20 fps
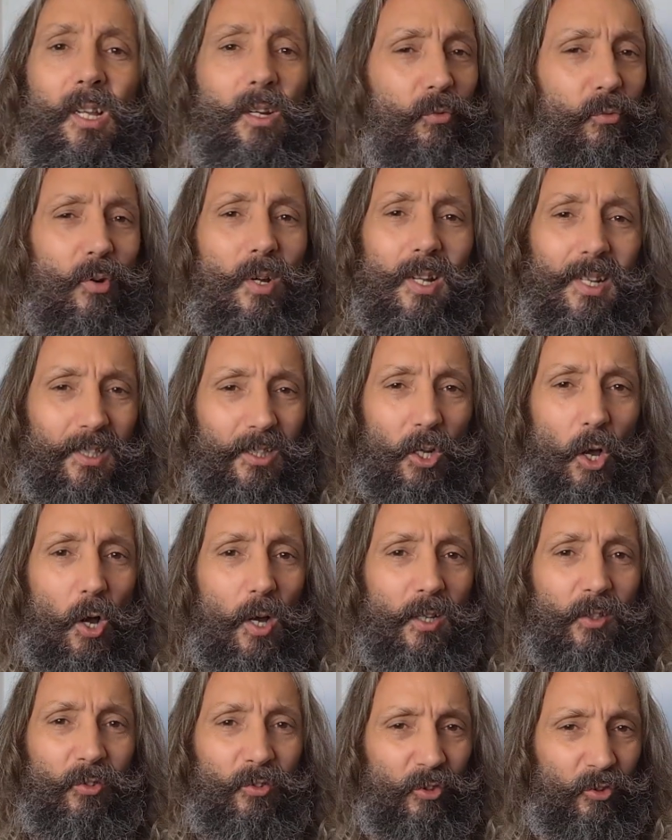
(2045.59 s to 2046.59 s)
really
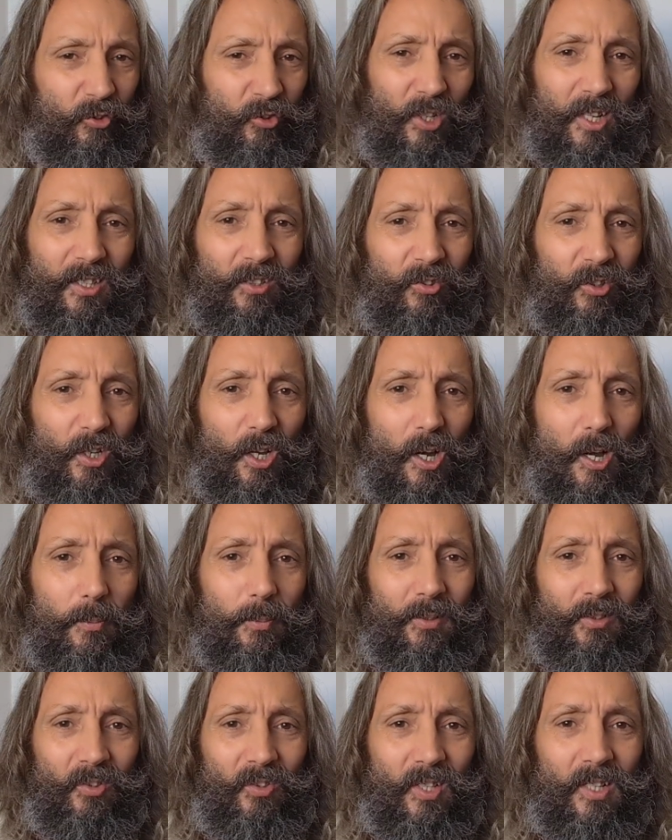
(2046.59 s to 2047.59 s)
nice to change it
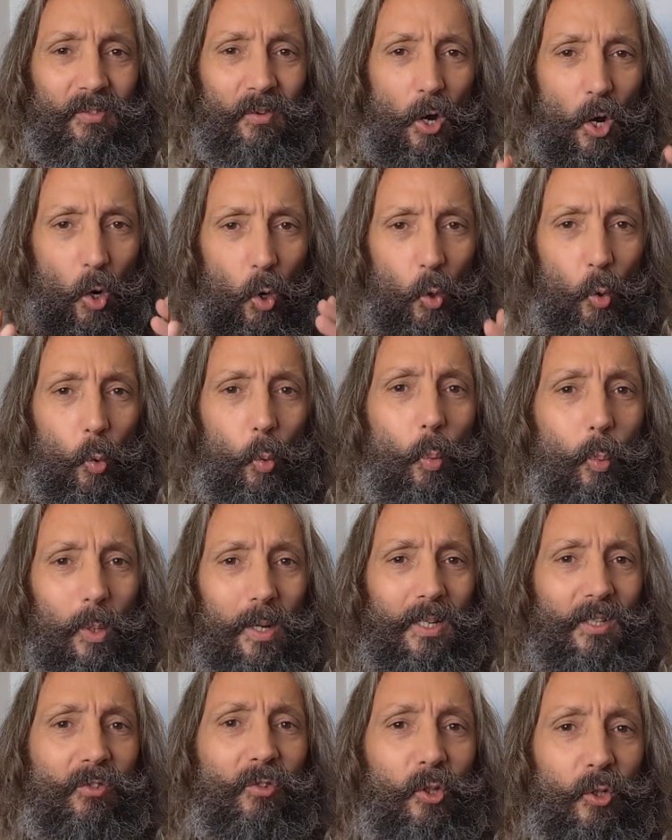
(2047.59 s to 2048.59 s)
up instead of
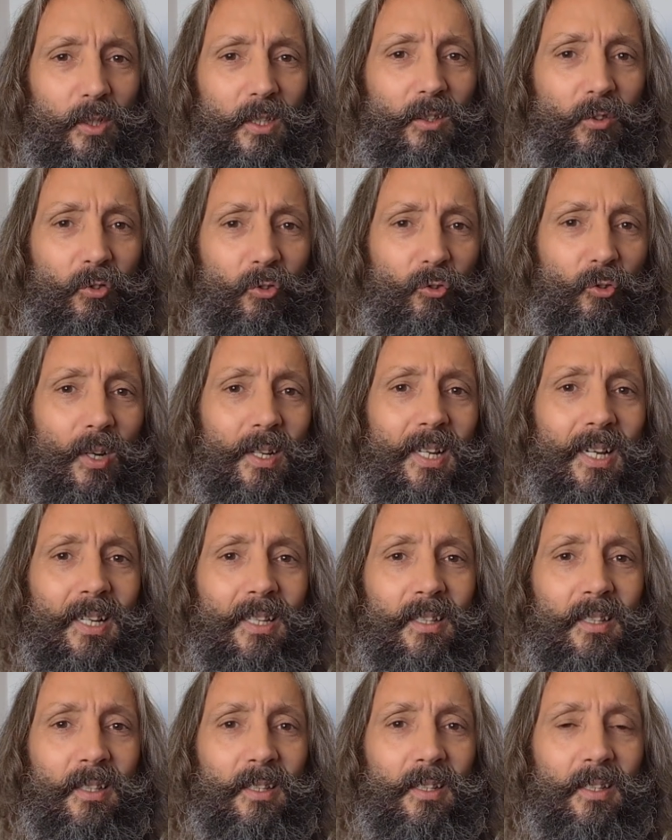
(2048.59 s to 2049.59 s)
always looking straight
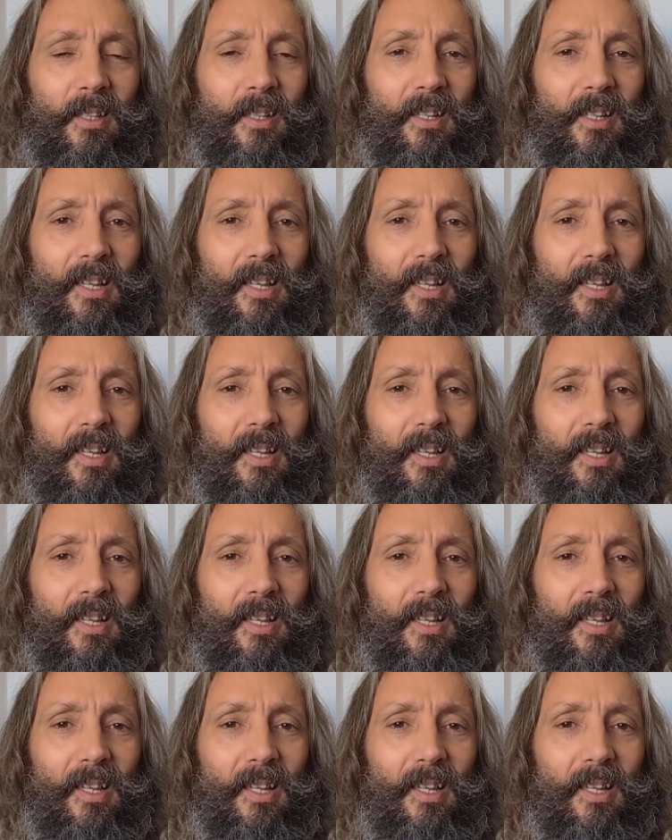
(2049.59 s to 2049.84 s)
at the